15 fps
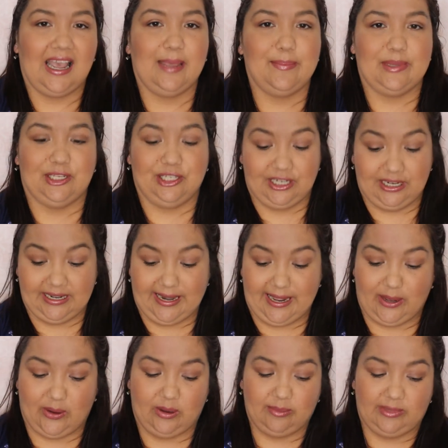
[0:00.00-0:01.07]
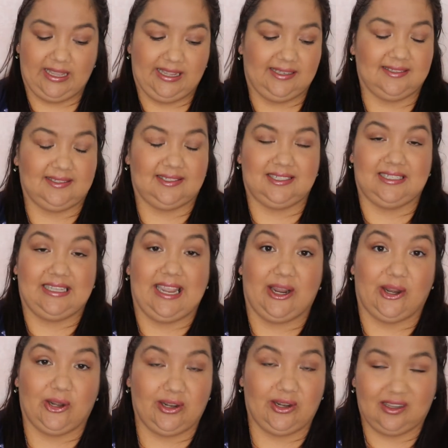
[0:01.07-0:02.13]
I'm itchy now. I'm like
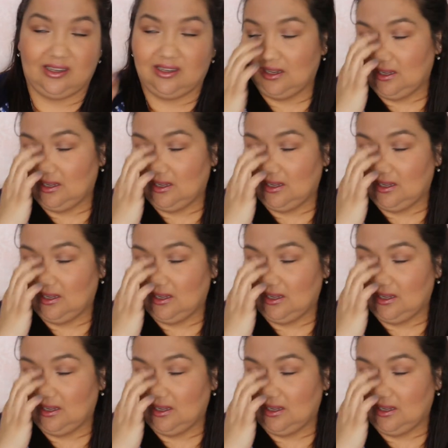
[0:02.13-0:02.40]
scared,